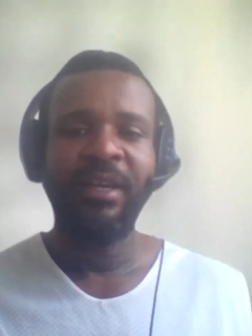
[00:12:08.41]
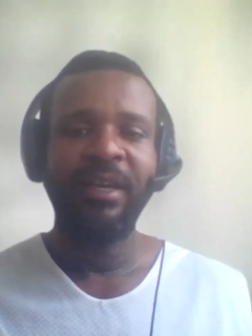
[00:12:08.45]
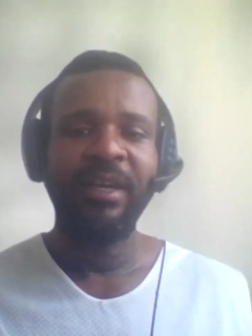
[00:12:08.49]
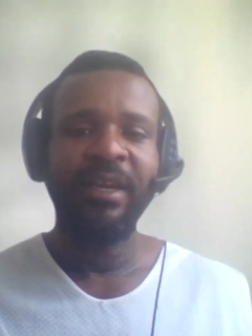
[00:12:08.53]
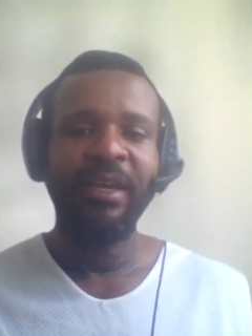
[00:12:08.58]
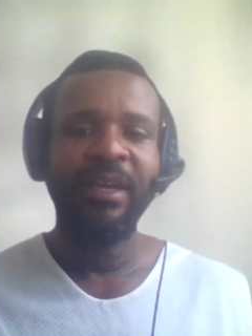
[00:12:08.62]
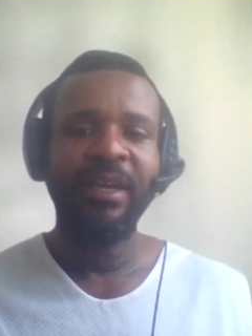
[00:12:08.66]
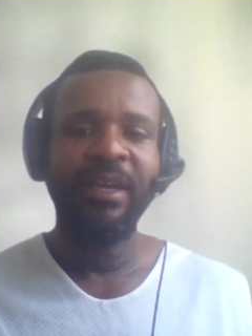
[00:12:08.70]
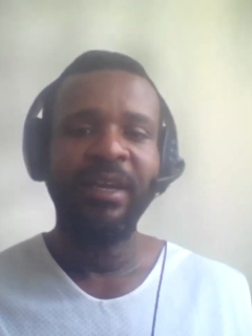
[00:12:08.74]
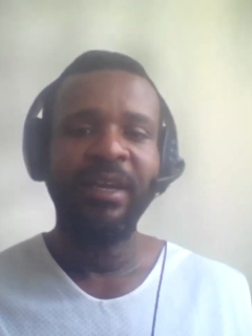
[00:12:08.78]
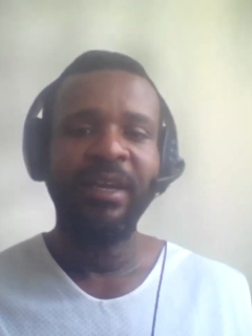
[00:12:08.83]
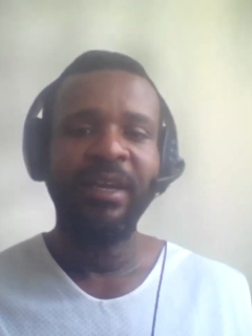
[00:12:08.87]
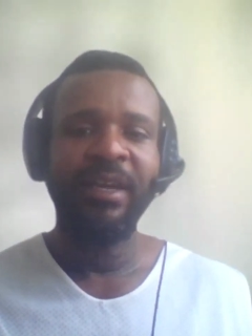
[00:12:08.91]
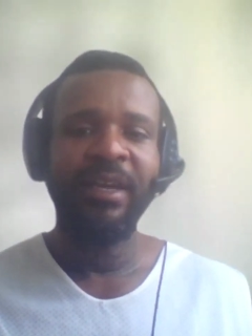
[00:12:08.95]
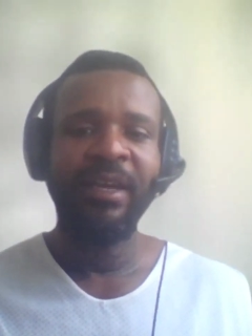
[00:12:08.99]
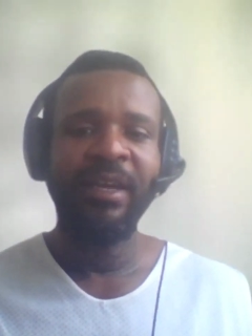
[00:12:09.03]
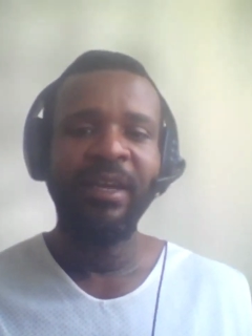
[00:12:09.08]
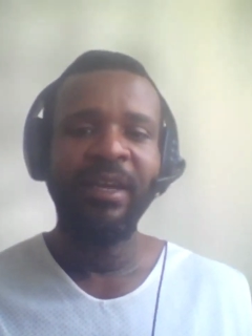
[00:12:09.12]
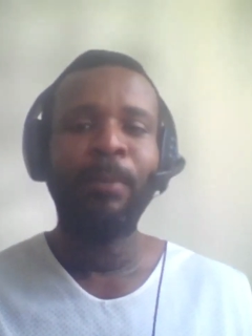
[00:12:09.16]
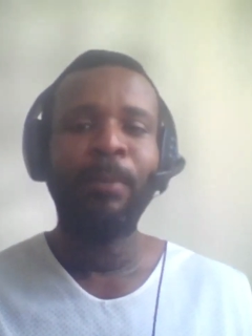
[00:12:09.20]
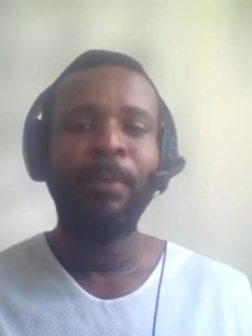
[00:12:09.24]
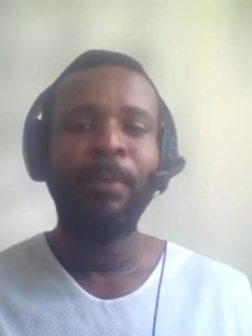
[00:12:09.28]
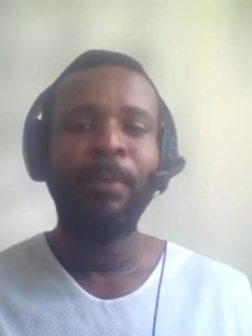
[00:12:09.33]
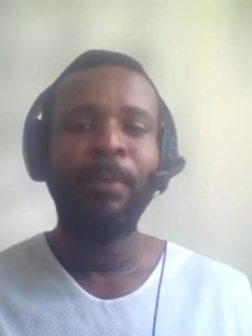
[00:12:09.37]
in a
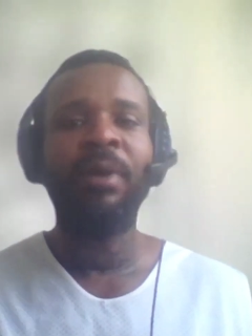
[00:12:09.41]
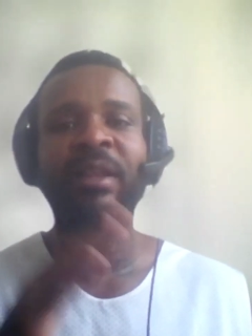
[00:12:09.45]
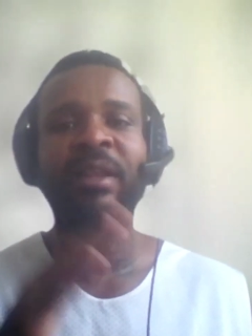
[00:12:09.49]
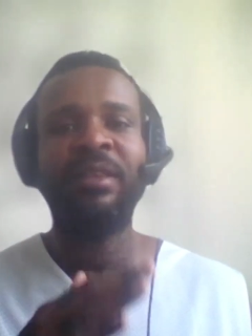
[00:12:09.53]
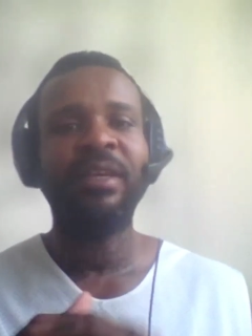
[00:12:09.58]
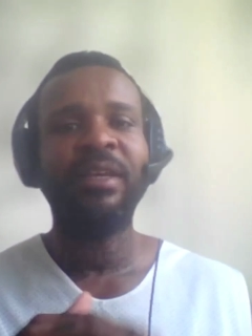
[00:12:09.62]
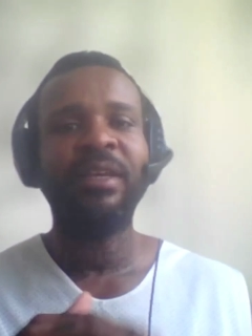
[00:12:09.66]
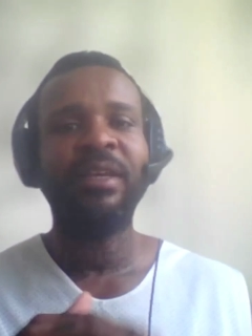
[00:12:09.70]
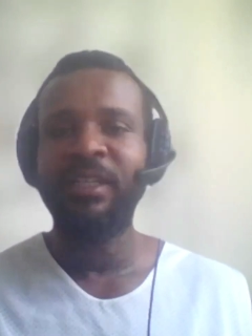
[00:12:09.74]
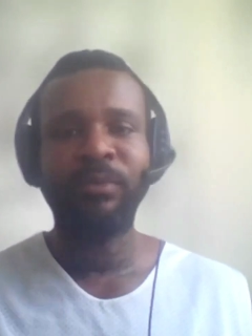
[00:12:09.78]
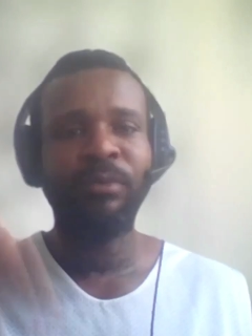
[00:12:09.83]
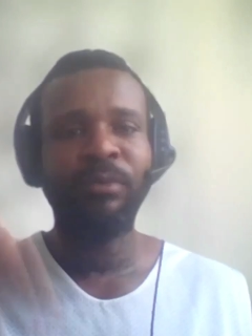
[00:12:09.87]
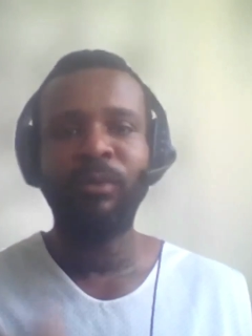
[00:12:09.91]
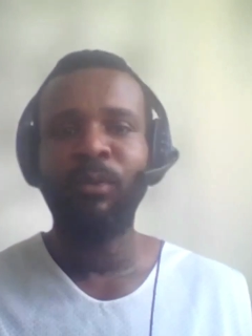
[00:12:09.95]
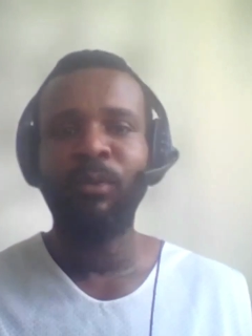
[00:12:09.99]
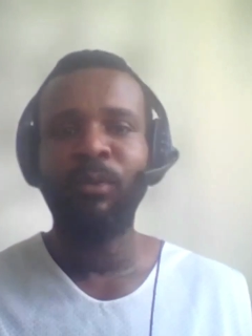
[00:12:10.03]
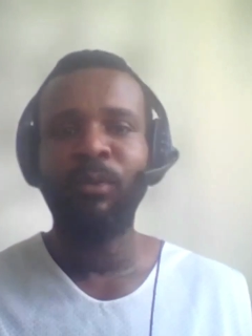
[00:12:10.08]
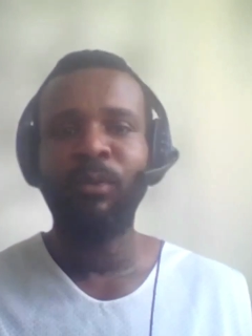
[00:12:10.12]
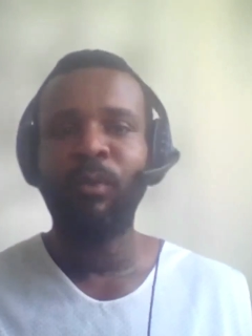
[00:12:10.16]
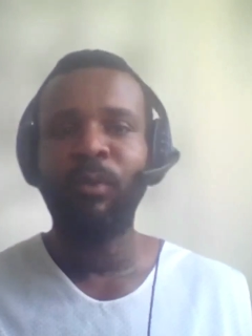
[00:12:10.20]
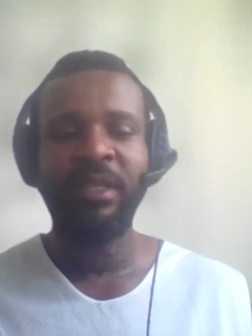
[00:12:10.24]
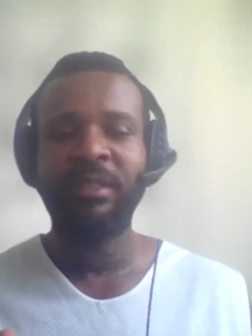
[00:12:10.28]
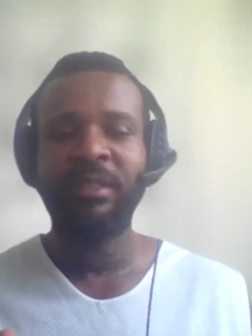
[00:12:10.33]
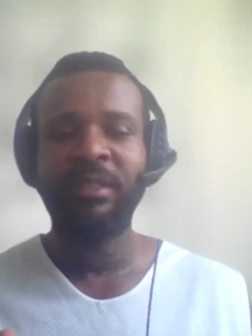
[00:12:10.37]
month it just
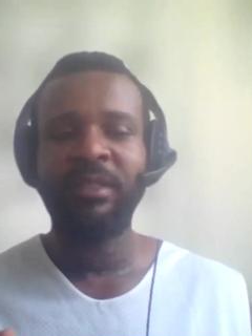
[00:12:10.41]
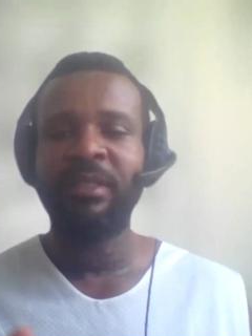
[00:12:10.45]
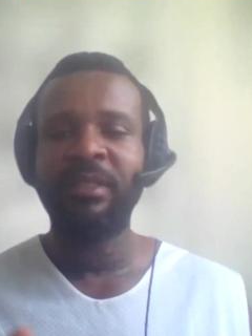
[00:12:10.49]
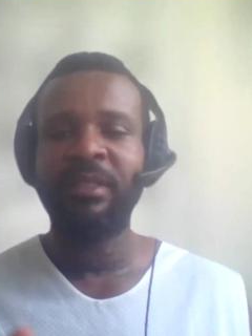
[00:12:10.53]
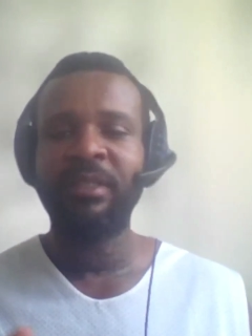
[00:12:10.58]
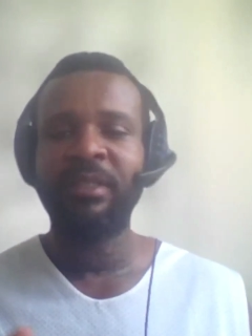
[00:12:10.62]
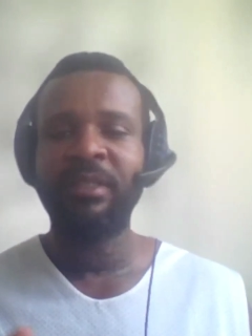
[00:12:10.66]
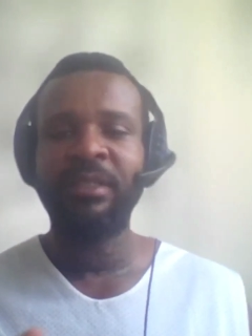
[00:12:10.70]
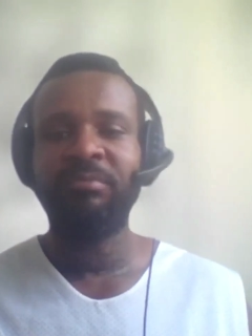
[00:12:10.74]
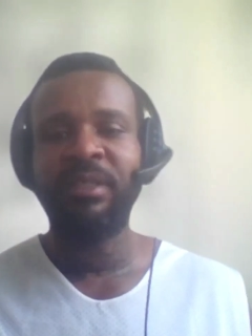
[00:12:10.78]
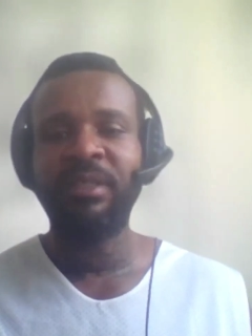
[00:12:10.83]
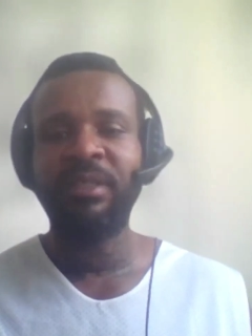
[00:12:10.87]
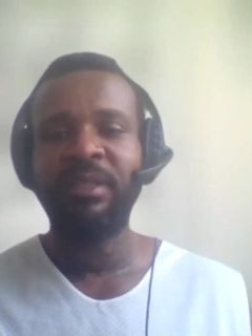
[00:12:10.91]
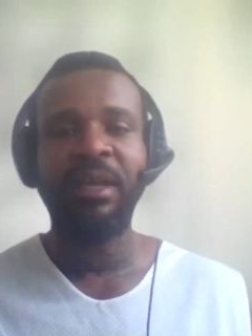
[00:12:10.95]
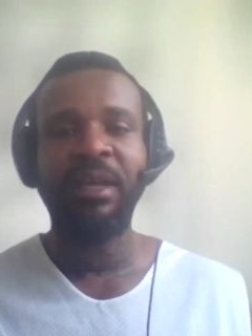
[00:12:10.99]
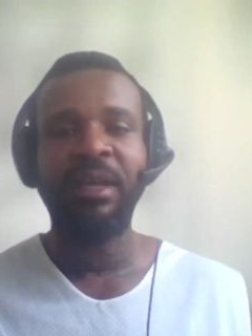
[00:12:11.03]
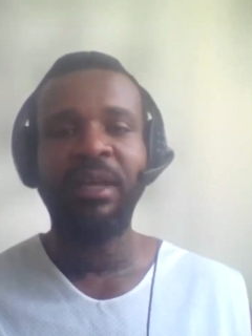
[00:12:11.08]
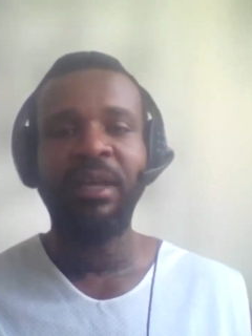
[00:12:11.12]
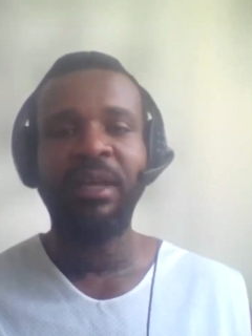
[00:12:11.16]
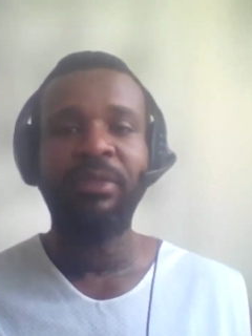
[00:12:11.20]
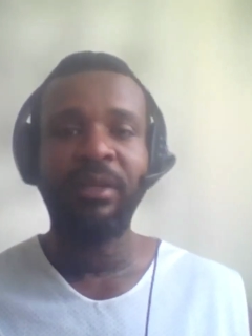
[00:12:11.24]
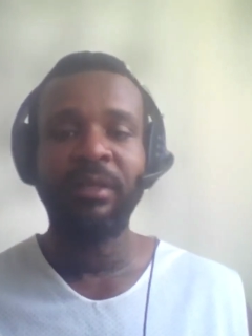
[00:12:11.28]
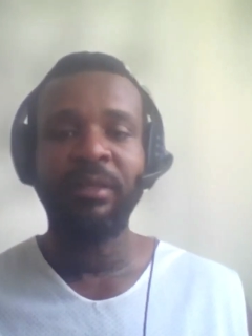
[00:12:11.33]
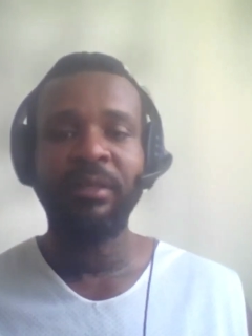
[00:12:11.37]
went to
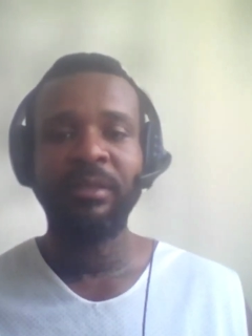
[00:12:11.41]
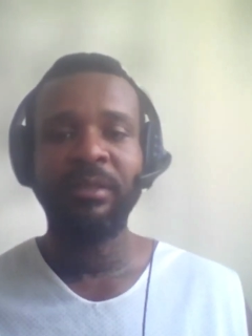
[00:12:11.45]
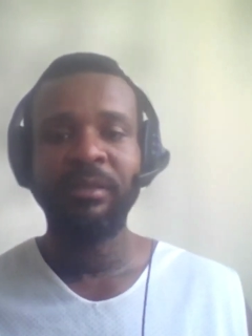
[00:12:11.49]
nothing.